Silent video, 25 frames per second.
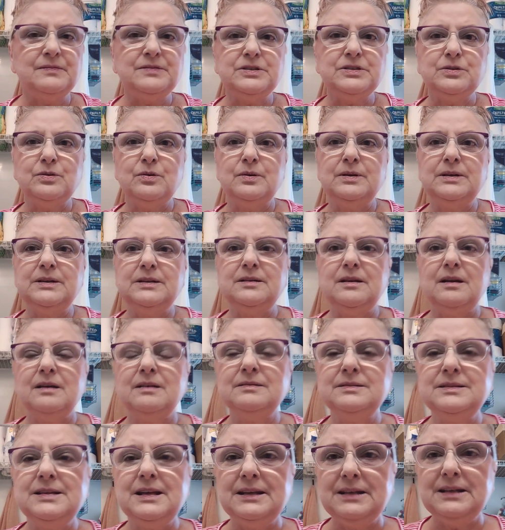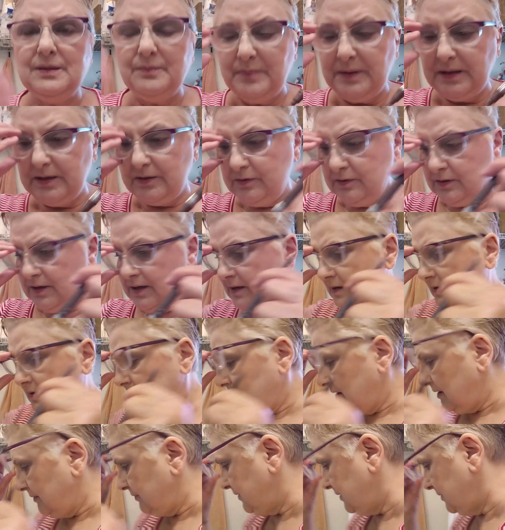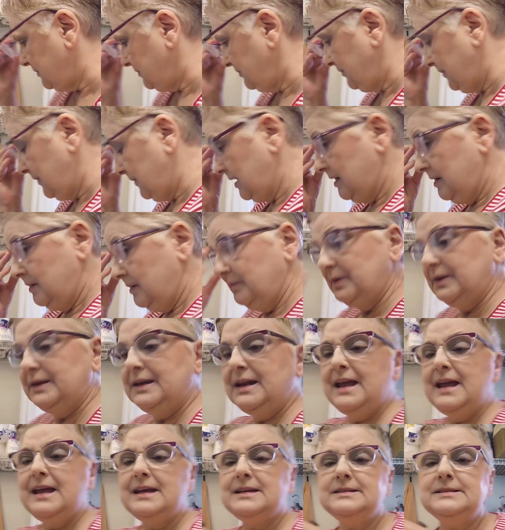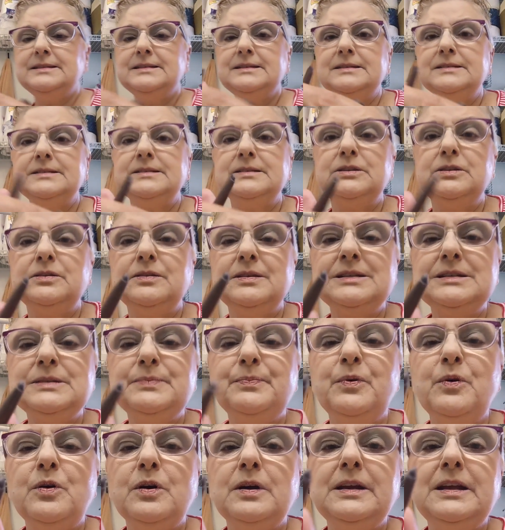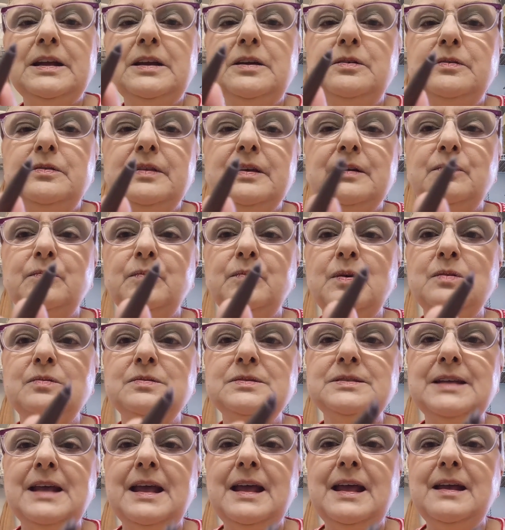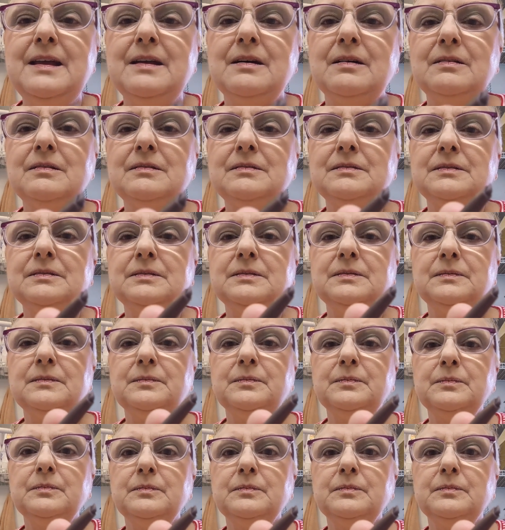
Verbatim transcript: then I've started uh, taking better care of them. But it has this, this part here that rolls out.